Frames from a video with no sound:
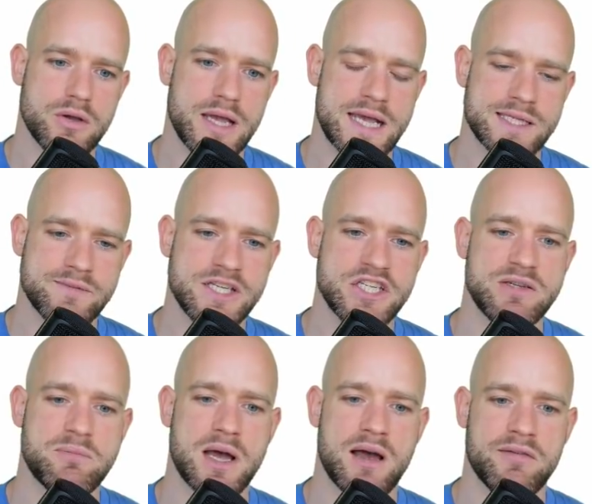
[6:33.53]

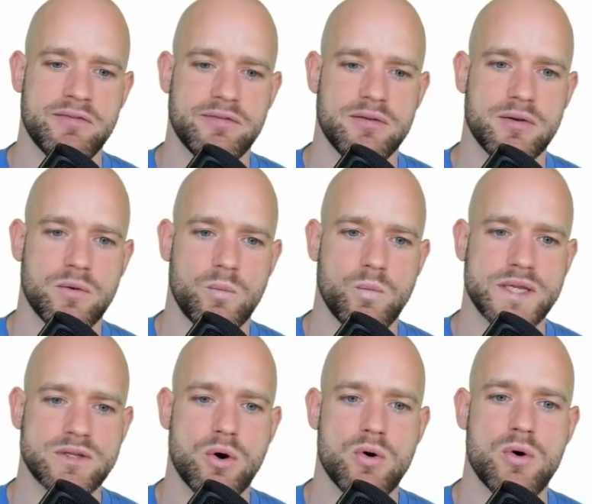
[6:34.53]
SVG path. We
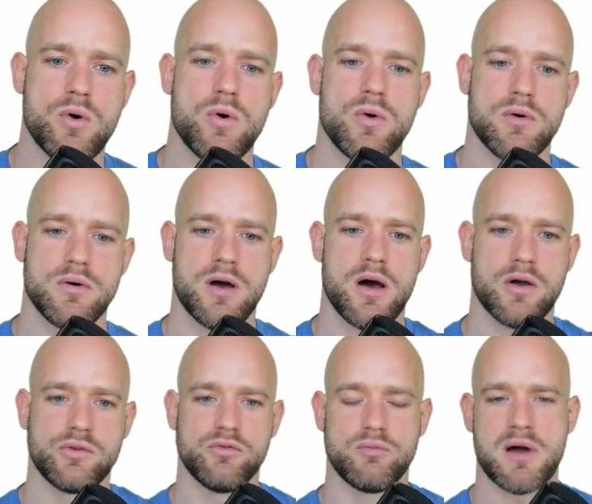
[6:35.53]
know how
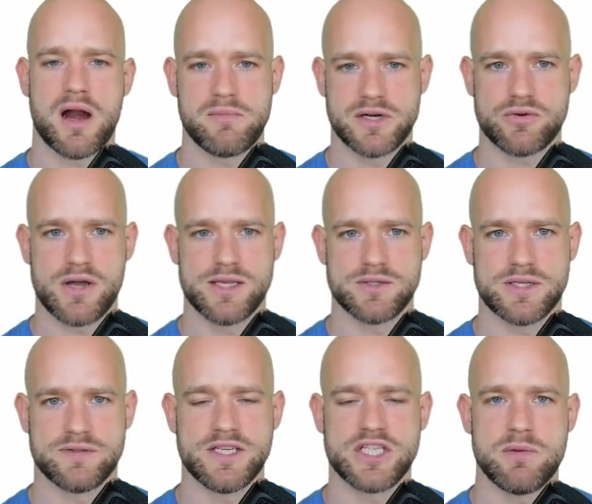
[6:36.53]
to parameterize the
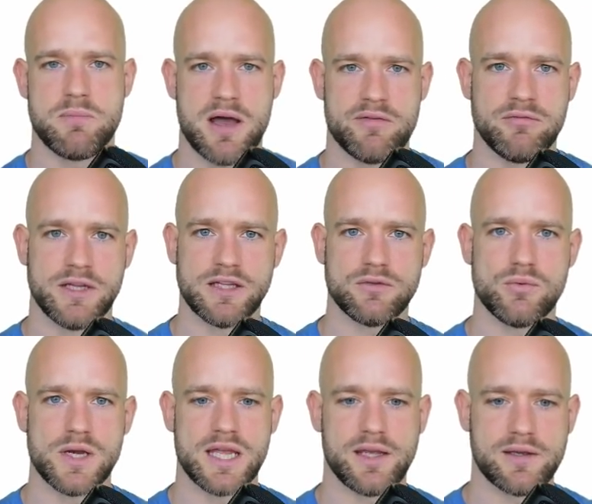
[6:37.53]
SVG path. We need to
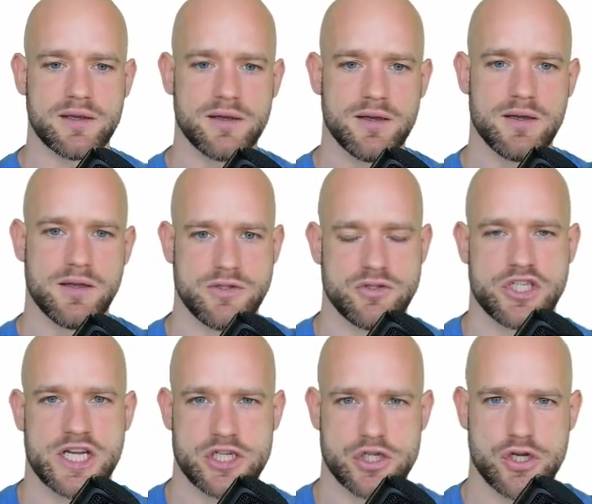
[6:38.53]
link the
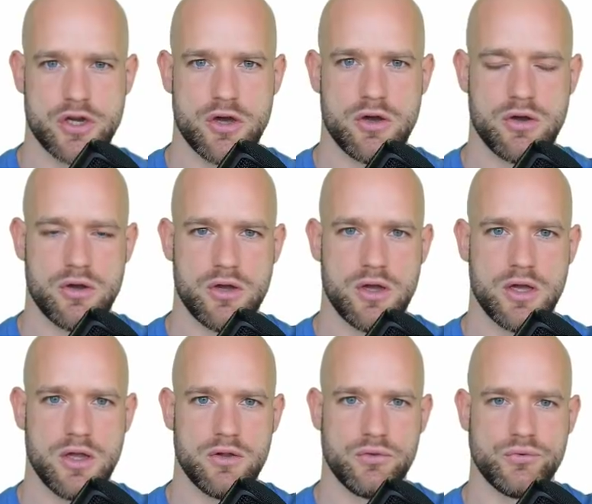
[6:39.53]
gesture
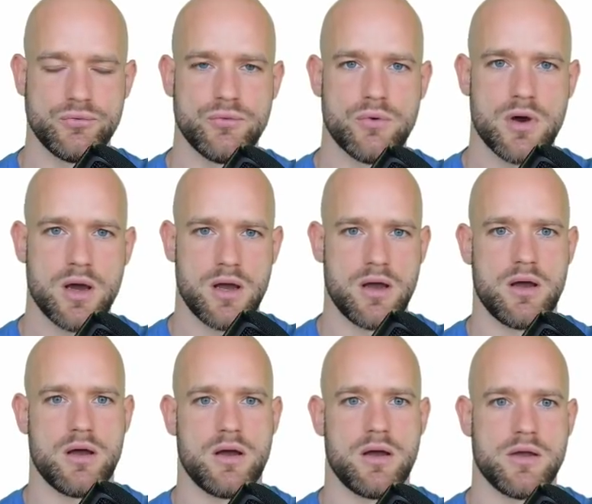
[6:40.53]
to
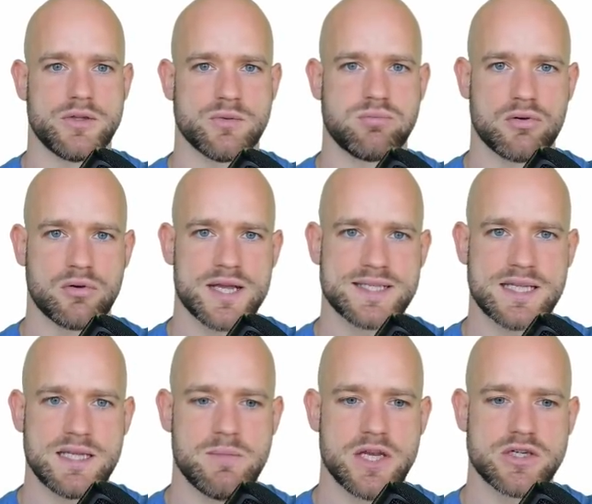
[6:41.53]
the progress
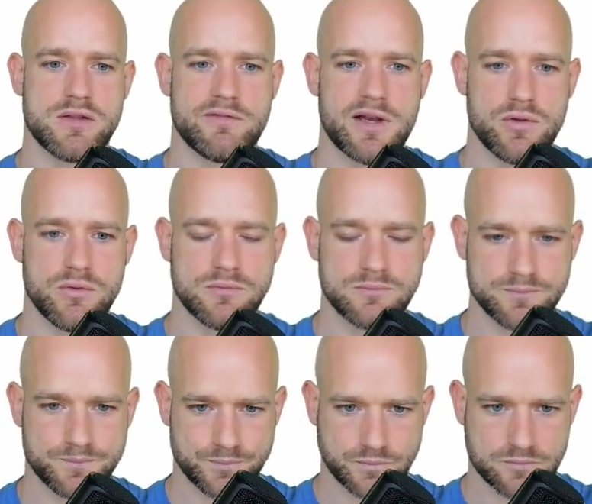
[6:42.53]
animation value.
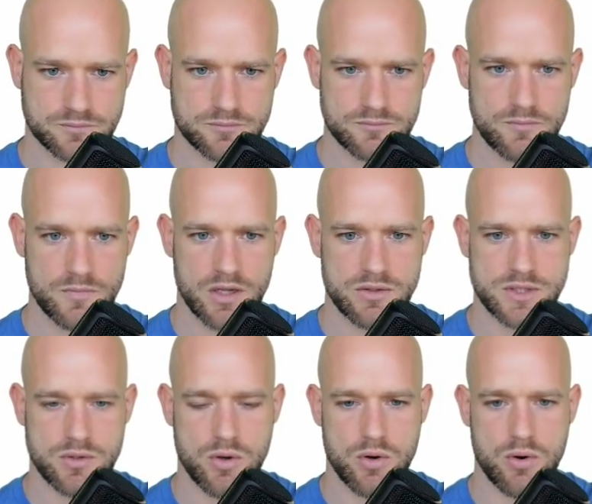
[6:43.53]

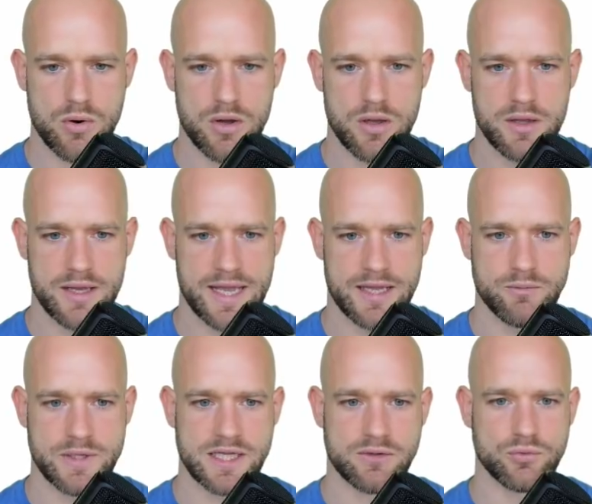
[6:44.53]
So, and
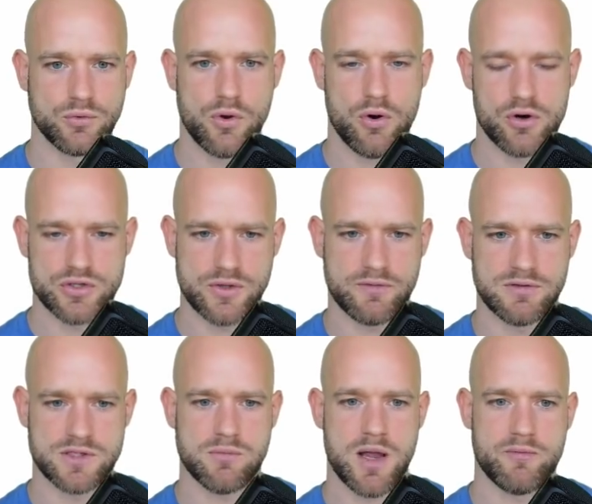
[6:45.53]
we need to know also if we
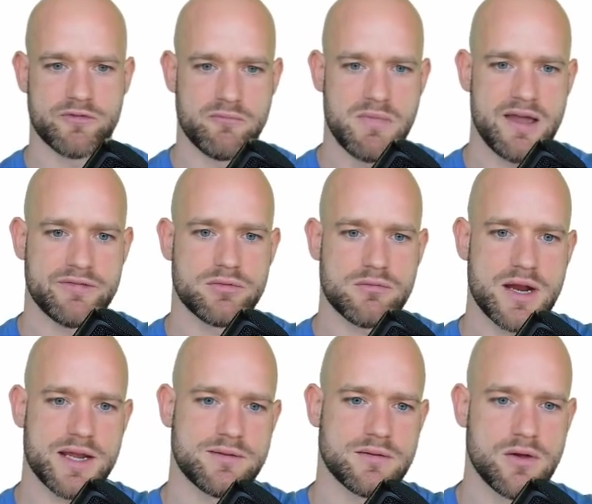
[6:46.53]
swipe from left to
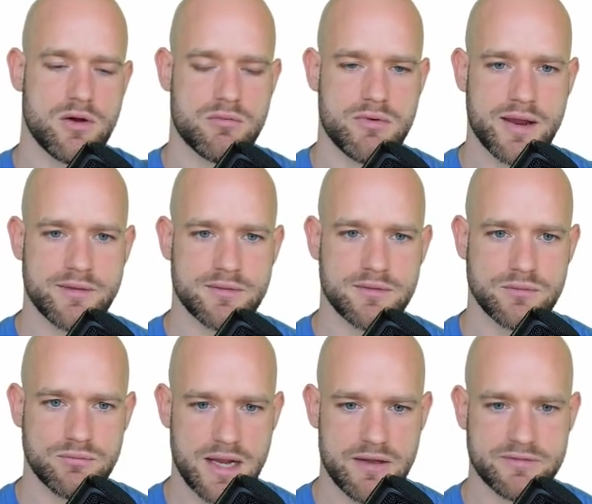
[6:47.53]
right or right
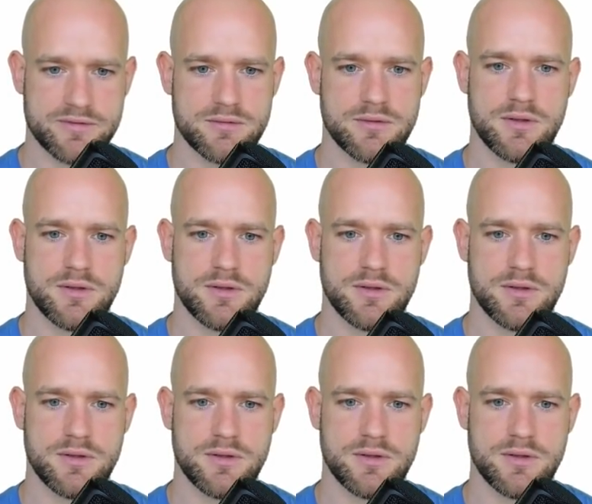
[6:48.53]
to left.